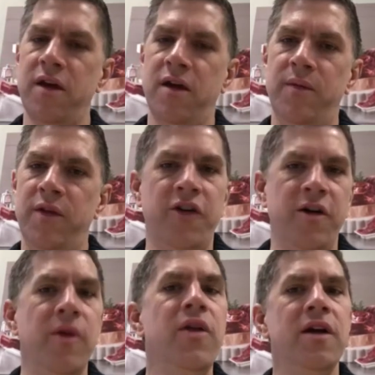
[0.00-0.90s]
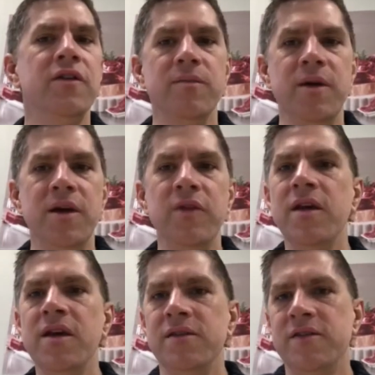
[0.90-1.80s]
The farmer there is
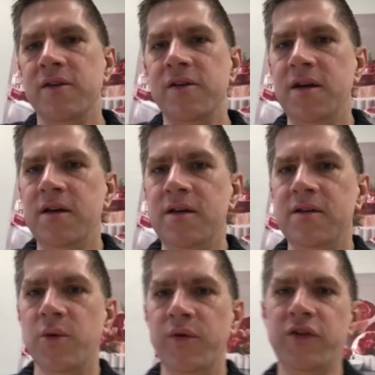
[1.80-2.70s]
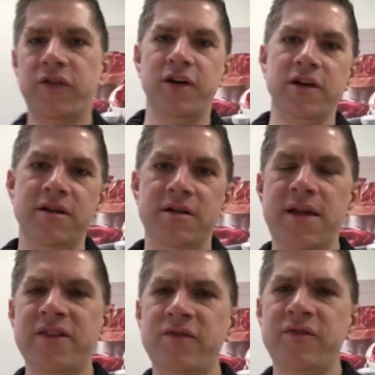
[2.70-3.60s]
amazing, and so we've just started.
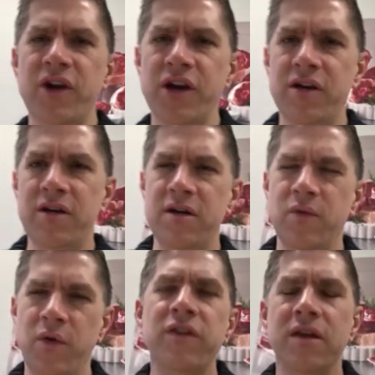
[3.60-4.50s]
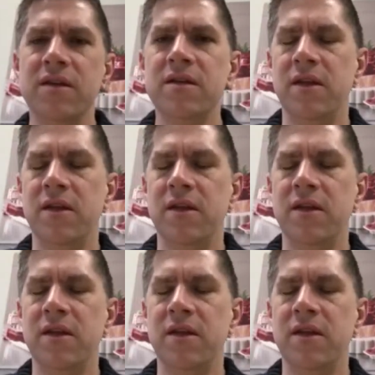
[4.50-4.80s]
That's very recent.